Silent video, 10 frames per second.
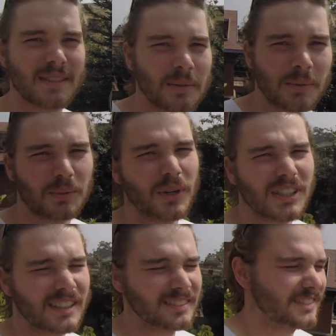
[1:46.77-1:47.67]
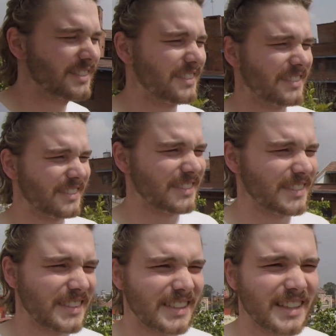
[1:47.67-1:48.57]
Someone was watching.
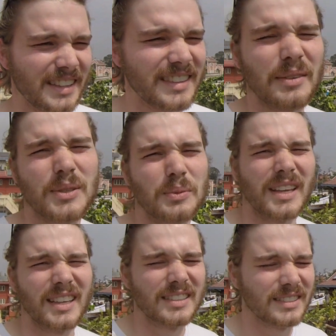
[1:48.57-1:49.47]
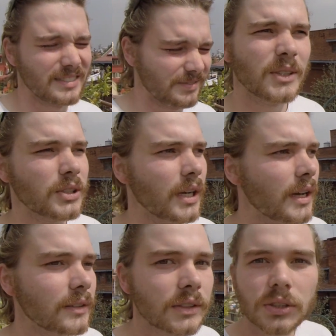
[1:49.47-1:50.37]
That was weird. Not sure
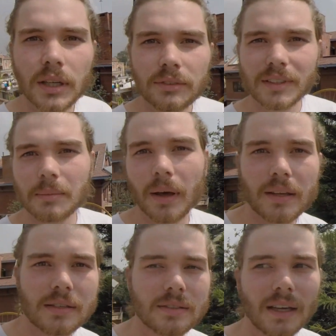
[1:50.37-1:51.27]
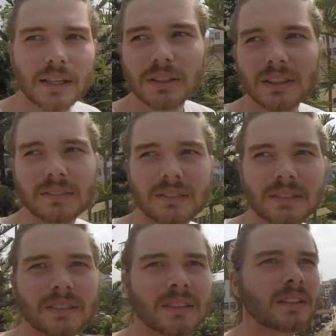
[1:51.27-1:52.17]
how I feel about this actually.
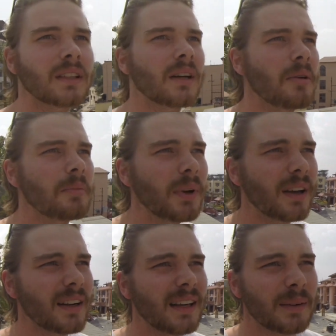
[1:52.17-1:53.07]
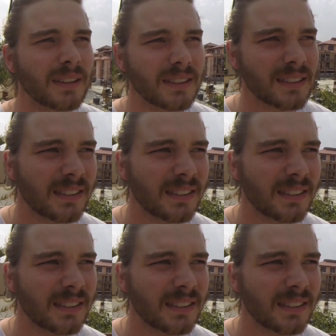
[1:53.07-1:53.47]
But anyways,